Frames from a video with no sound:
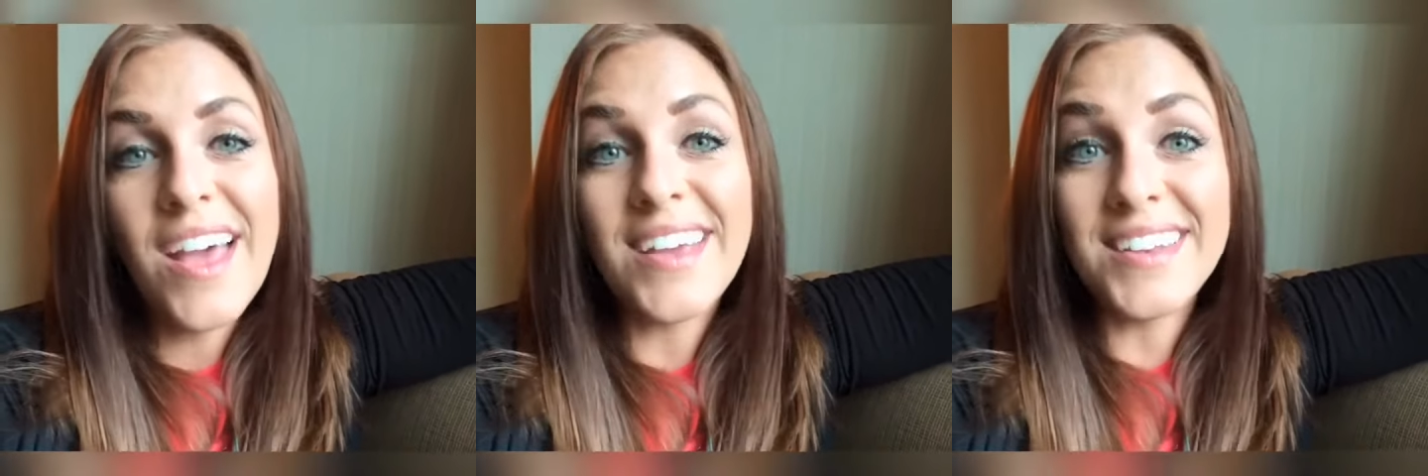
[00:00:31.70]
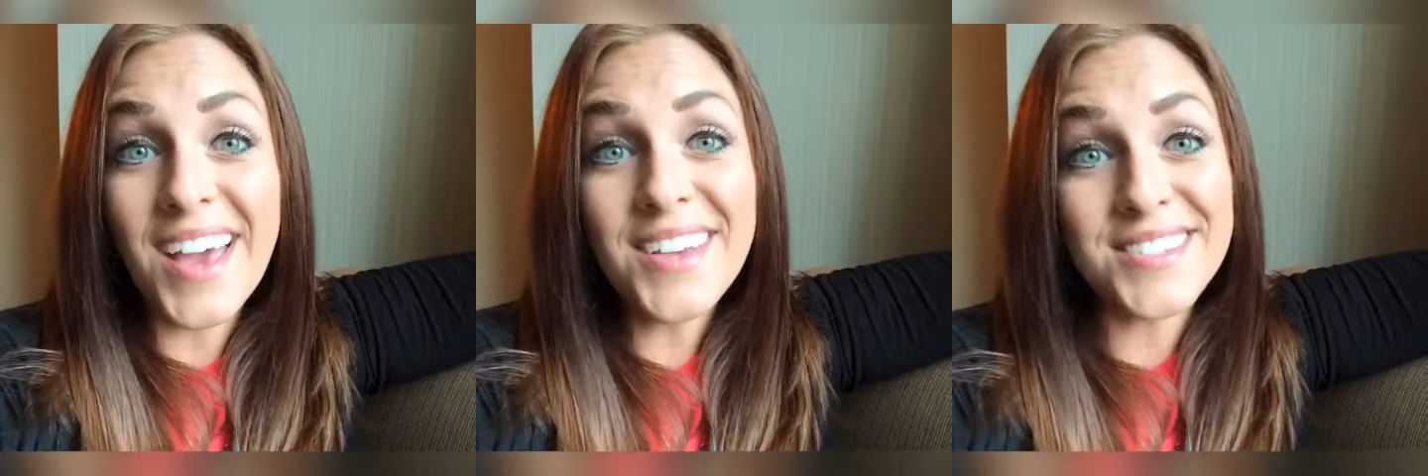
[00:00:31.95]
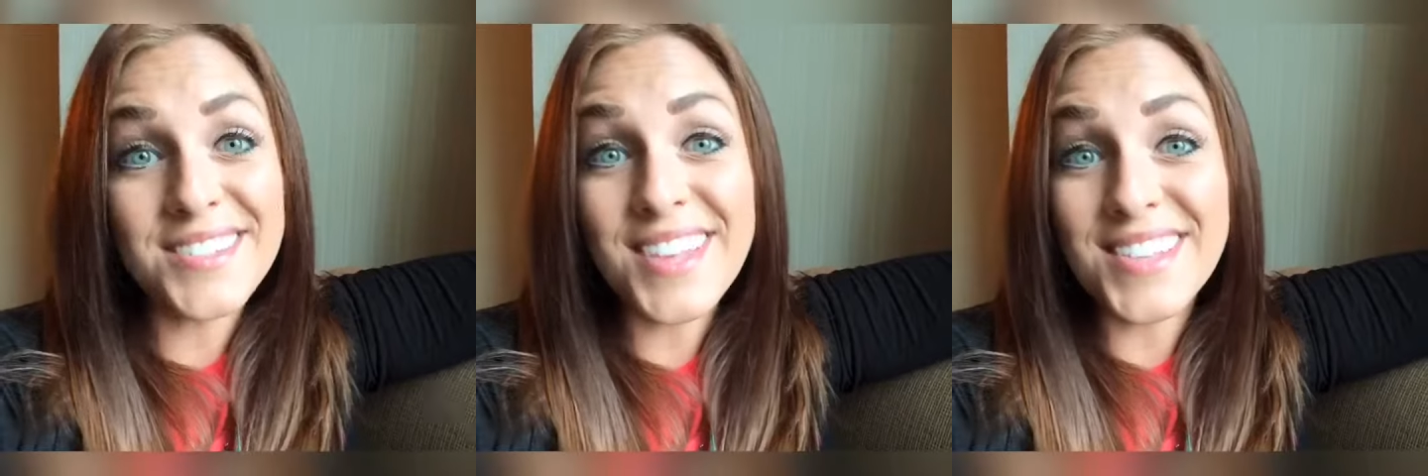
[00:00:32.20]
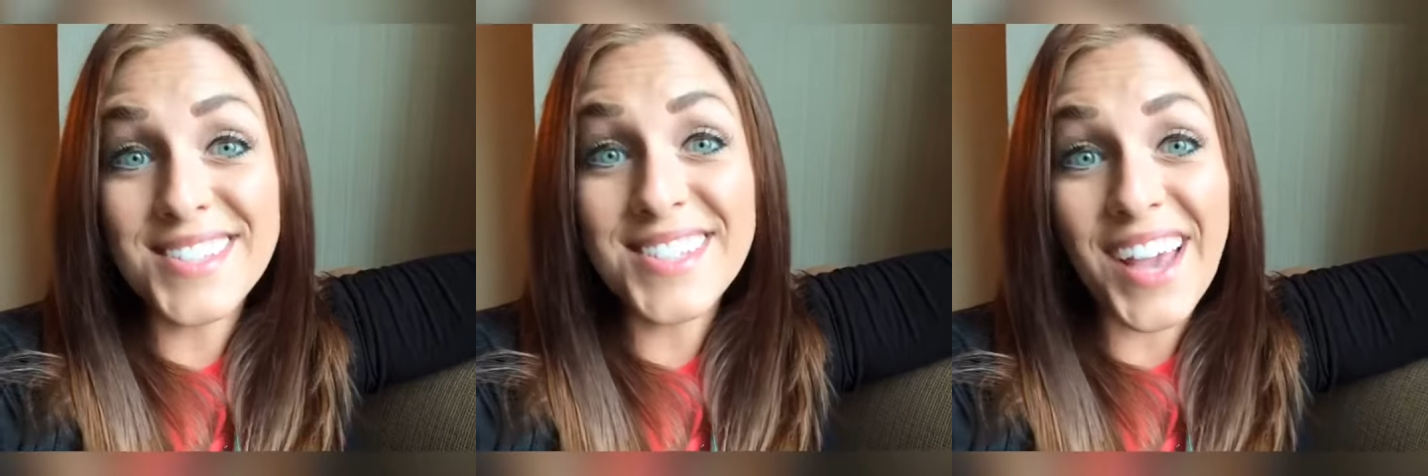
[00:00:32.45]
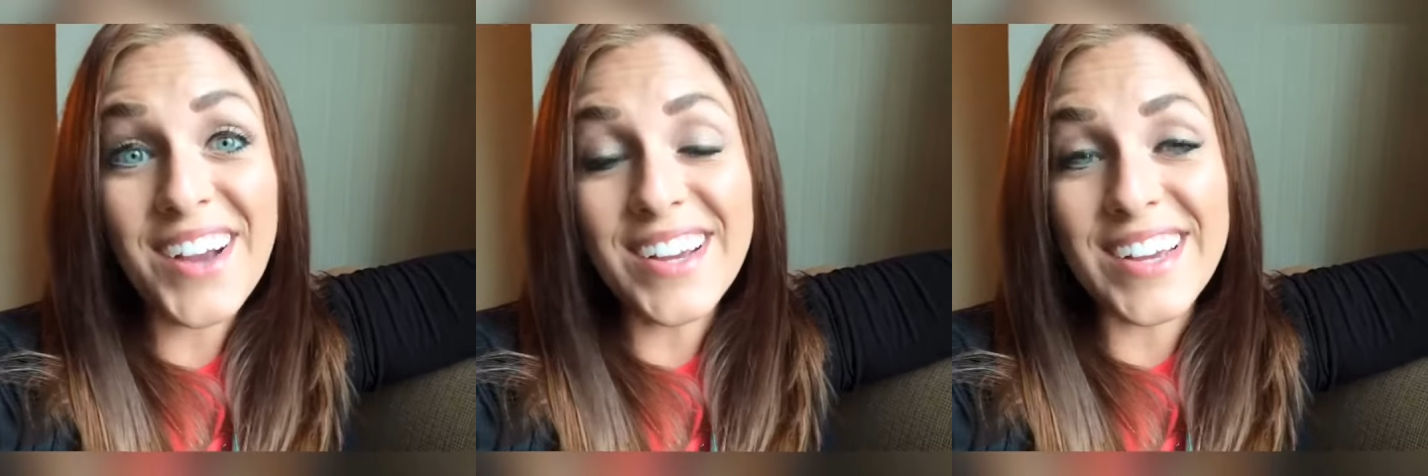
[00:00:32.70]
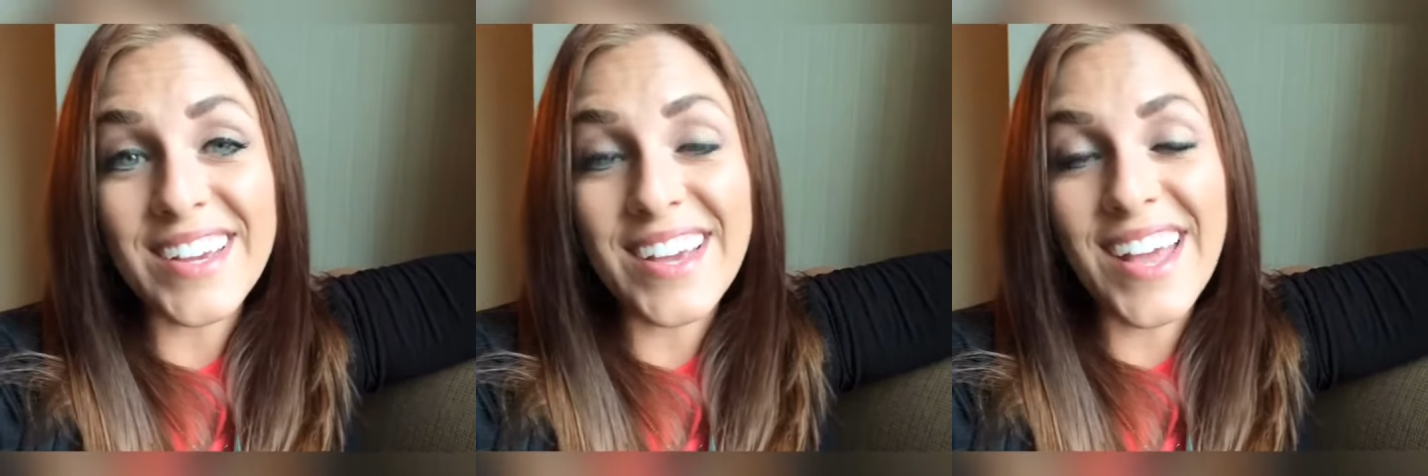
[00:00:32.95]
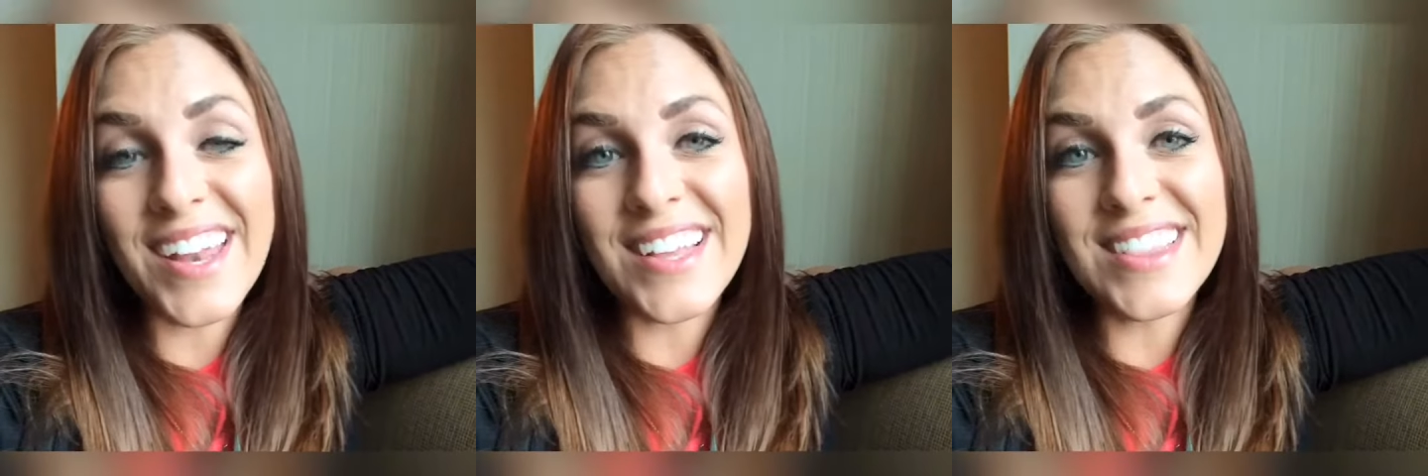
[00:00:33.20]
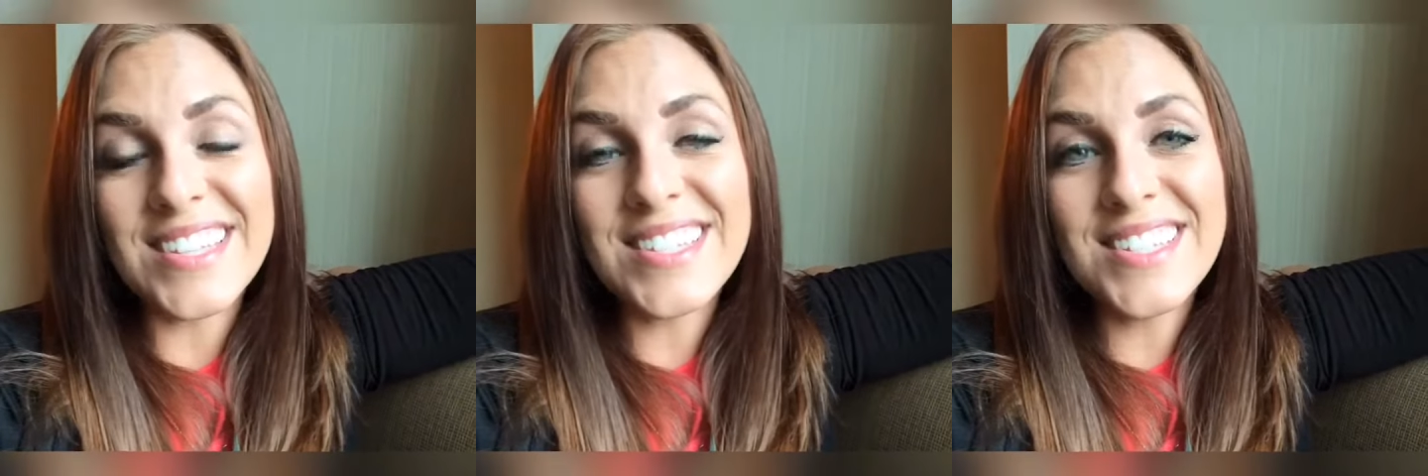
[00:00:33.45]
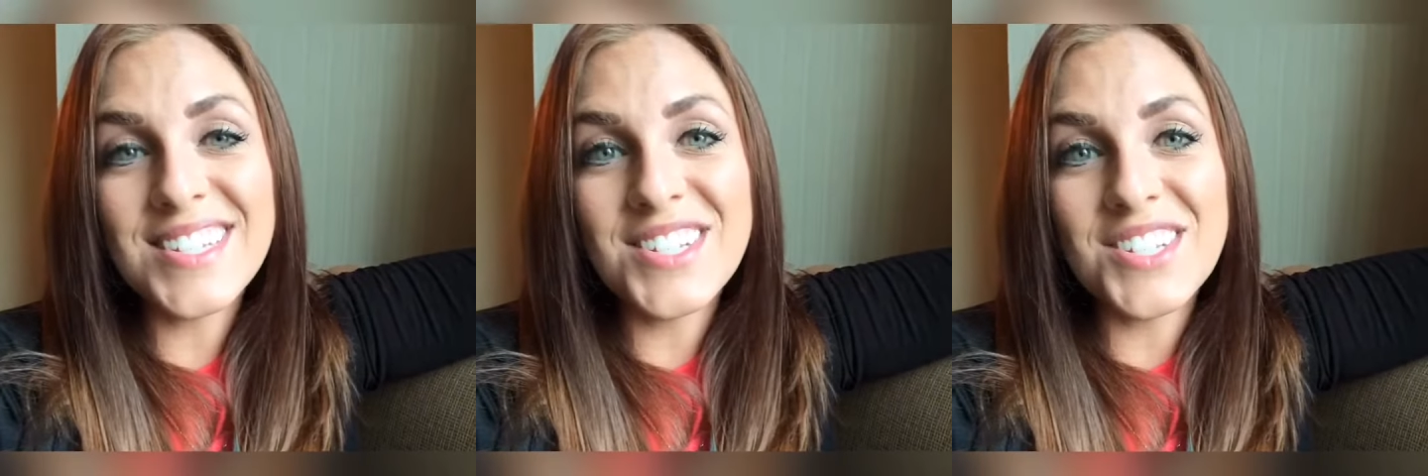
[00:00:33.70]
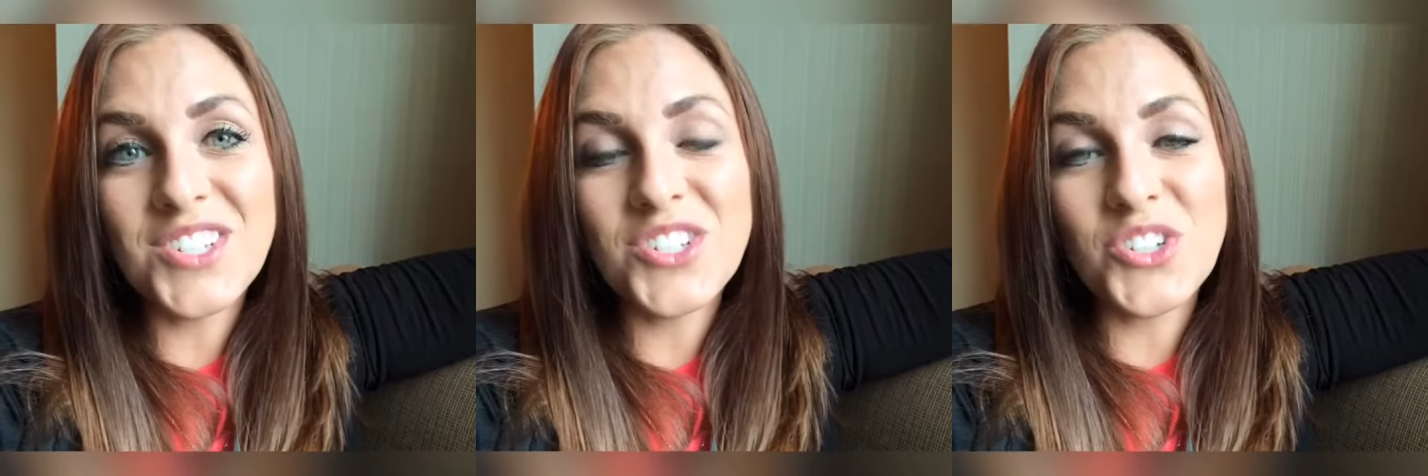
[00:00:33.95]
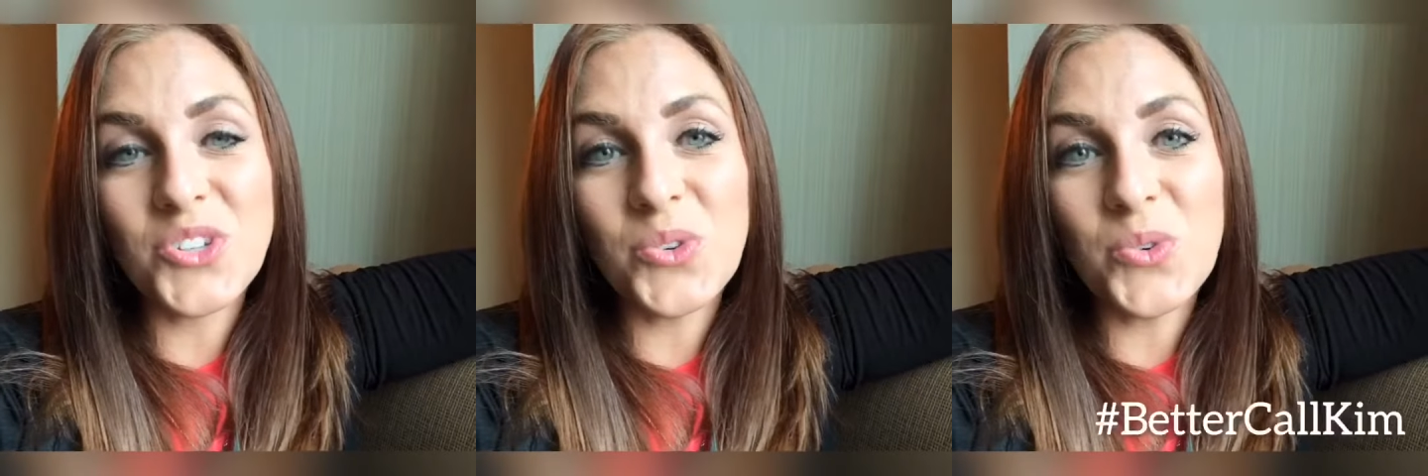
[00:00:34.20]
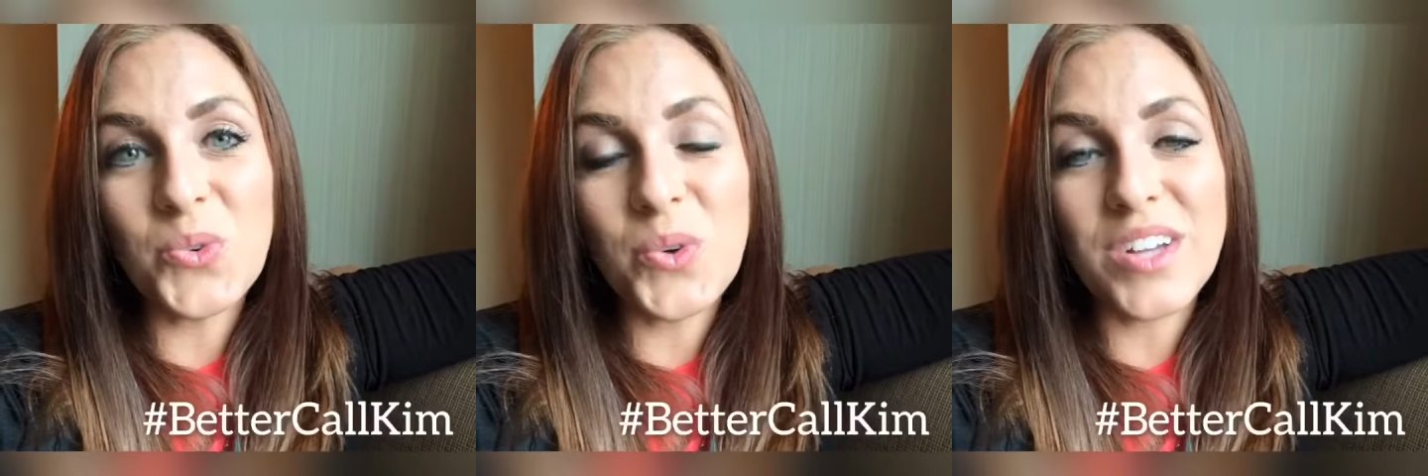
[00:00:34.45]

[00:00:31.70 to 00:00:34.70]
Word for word: And yes, that's scary. And I listened to